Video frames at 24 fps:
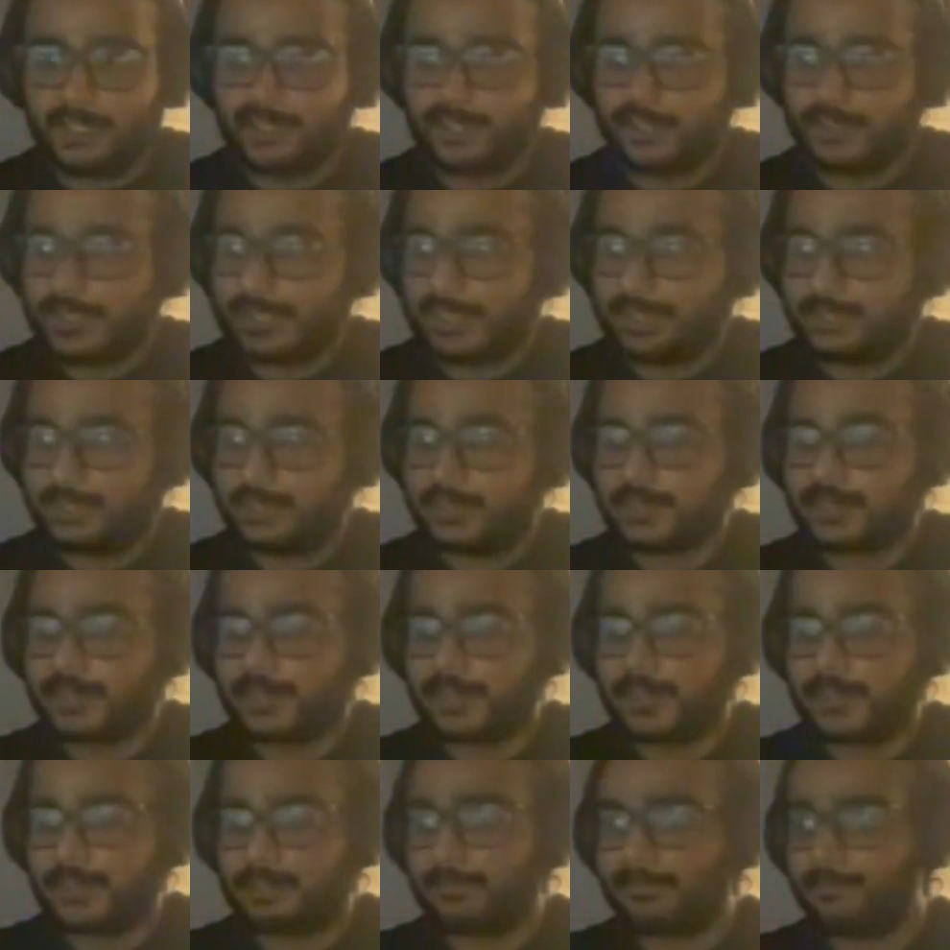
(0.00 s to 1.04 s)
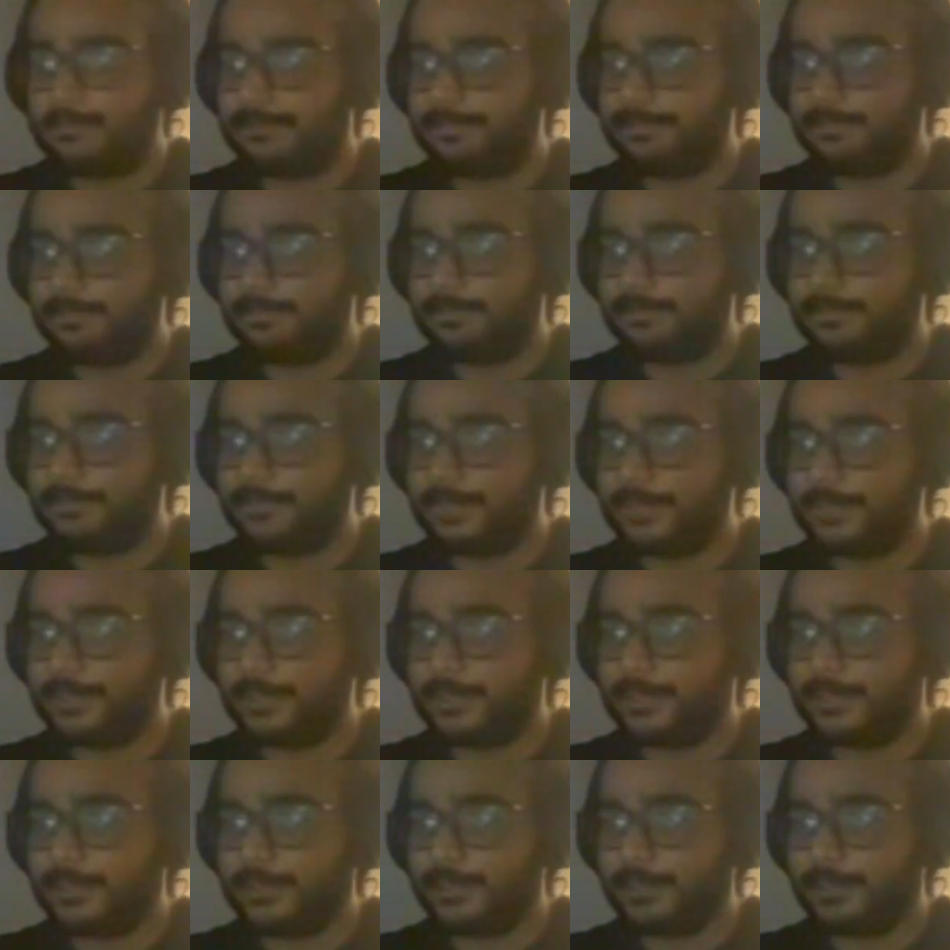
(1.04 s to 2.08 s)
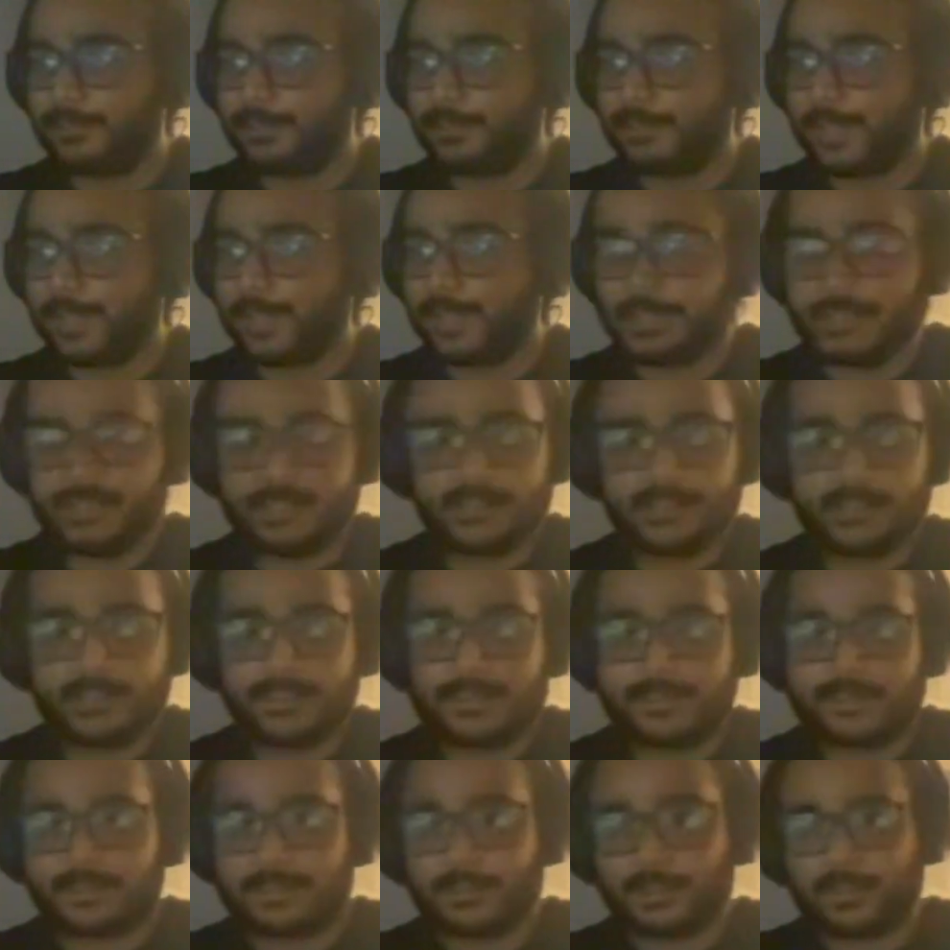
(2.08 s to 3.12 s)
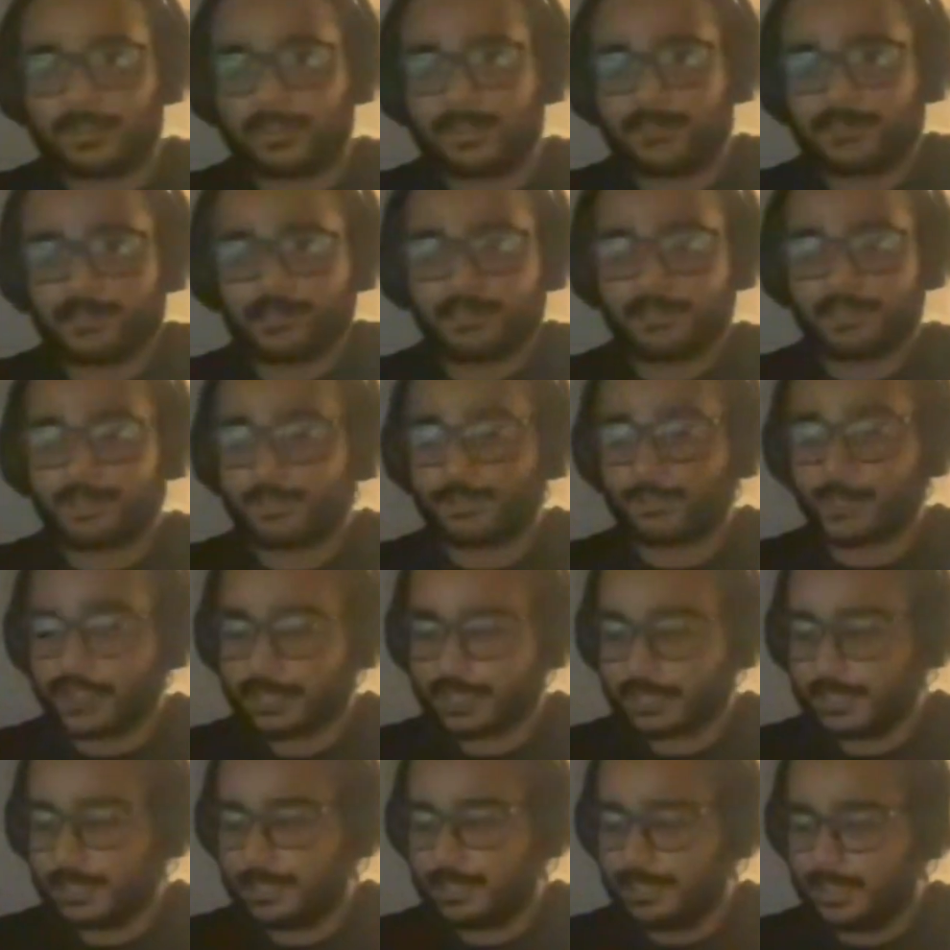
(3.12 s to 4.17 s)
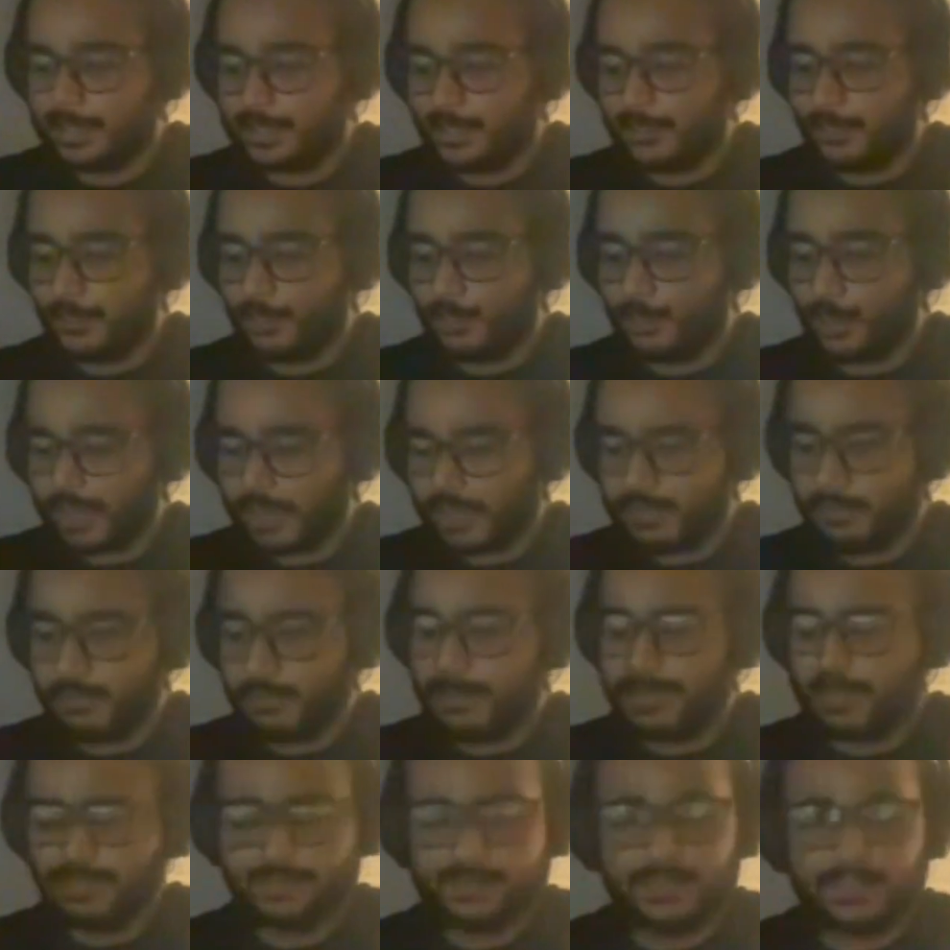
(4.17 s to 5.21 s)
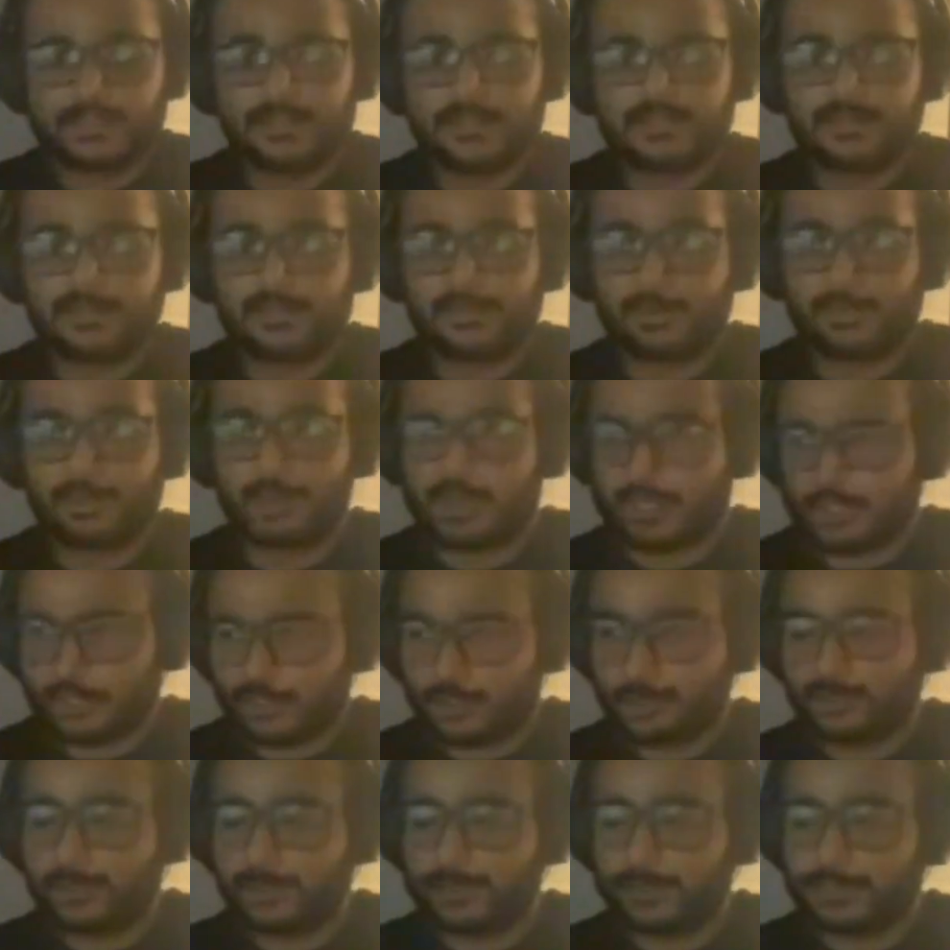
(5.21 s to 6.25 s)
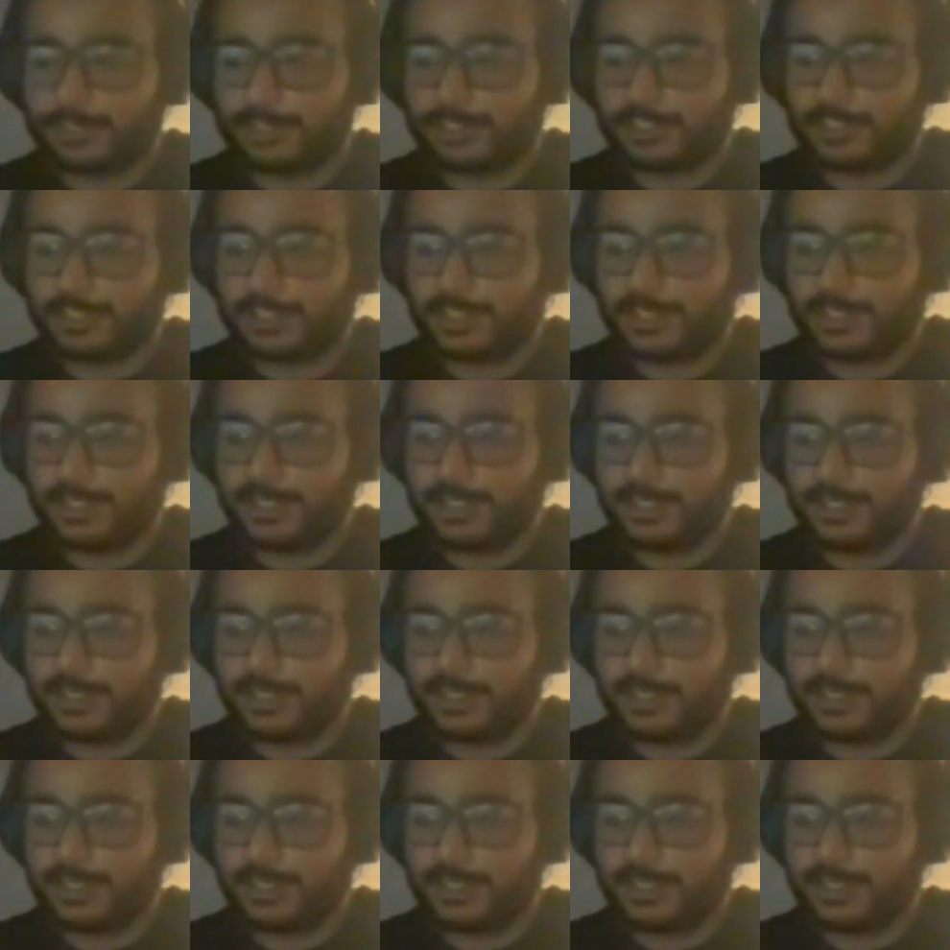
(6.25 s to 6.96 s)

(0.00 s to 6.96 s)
So that's so I realize that the talk I've given is very, very basic, very superficial,